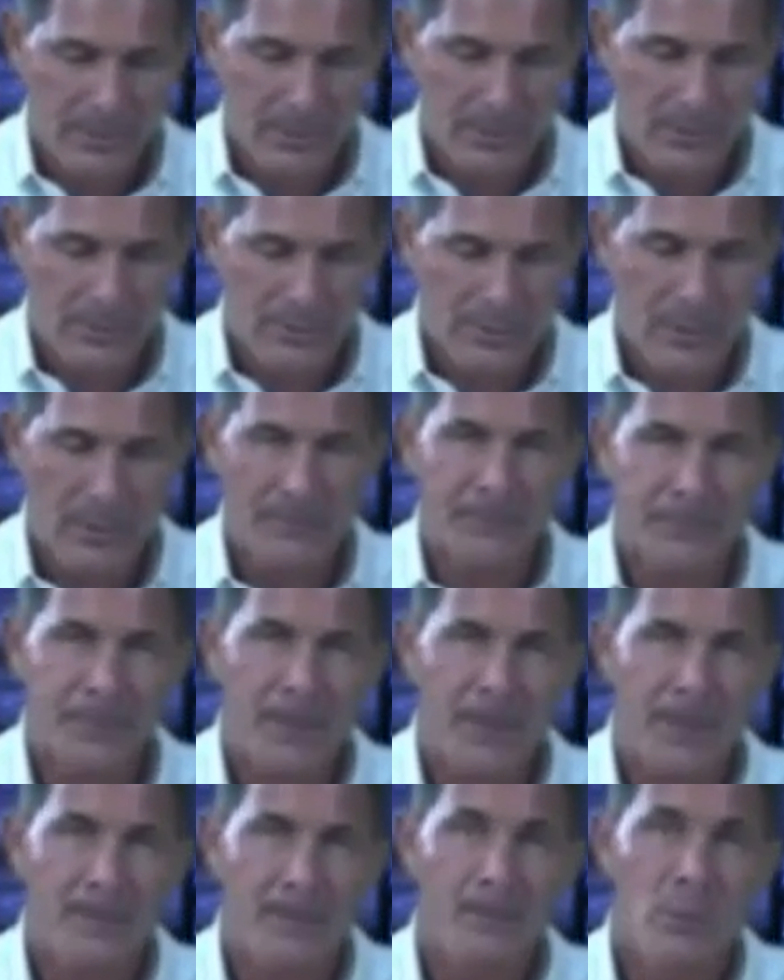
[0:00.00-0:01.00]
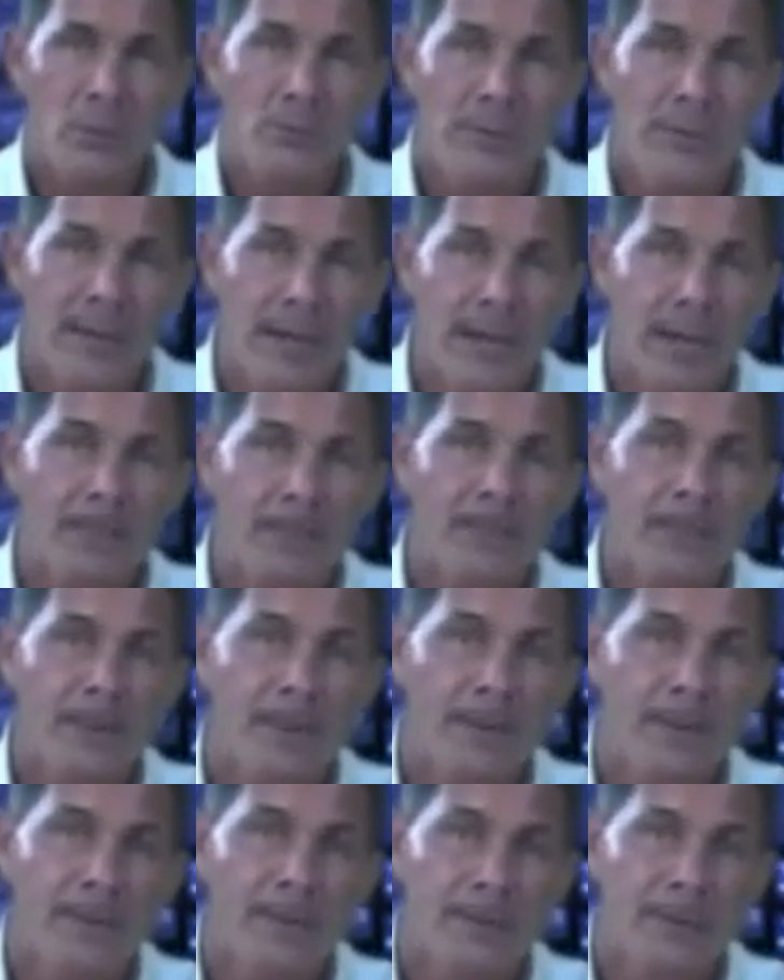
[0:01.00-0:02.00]
you start moving
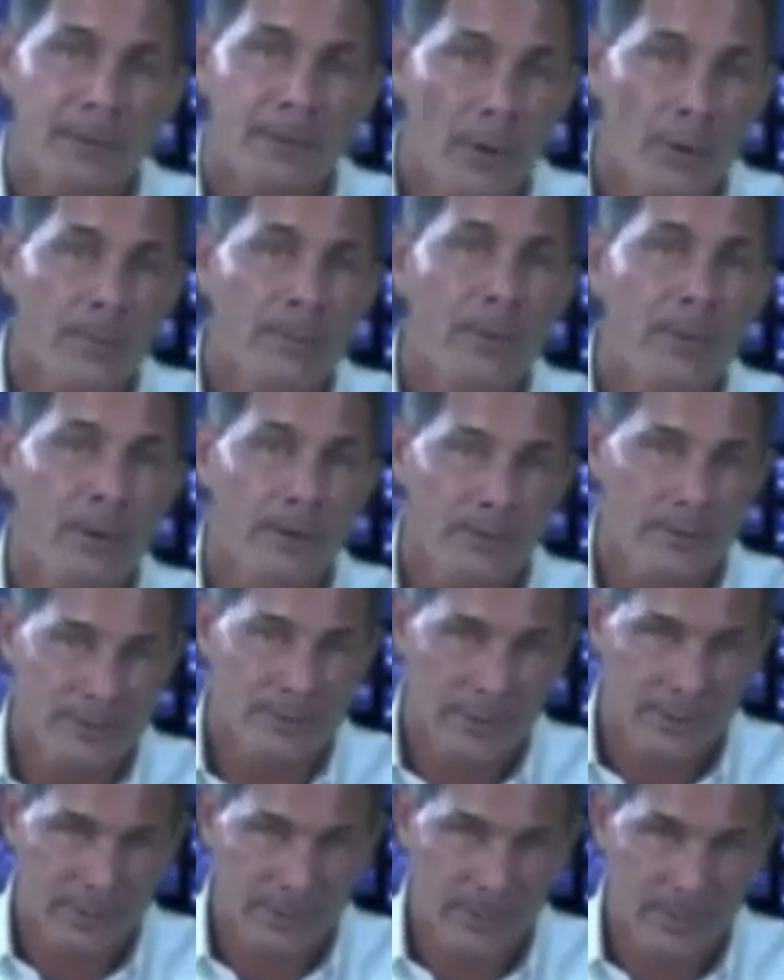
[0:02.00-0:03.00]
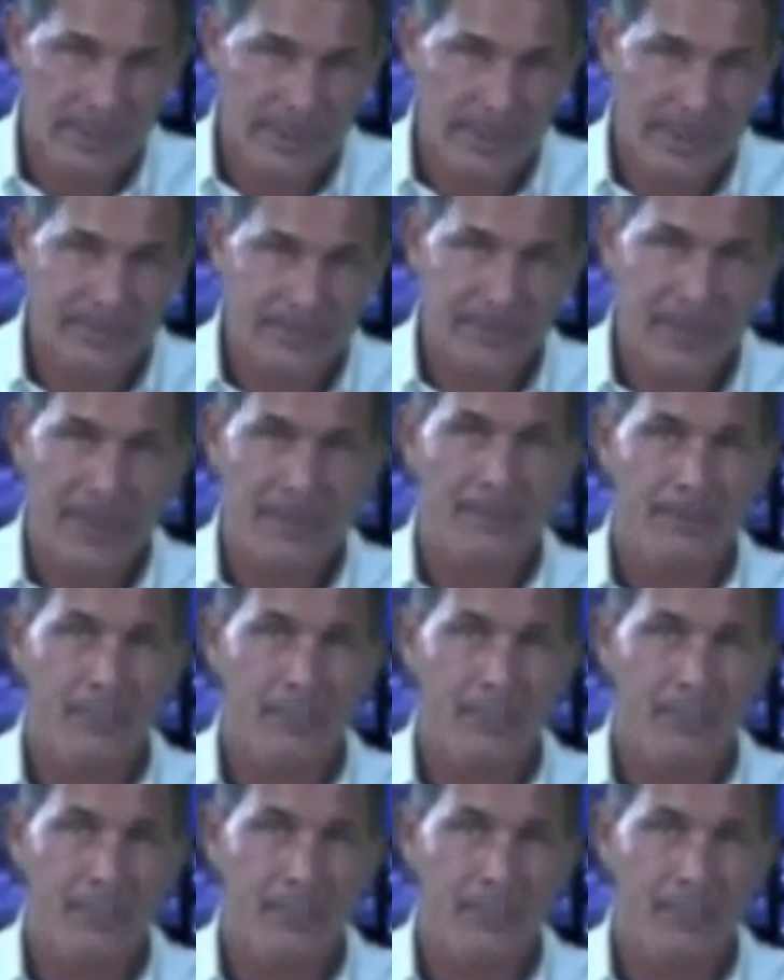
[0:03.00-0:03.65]
up the totem pole, so to speak.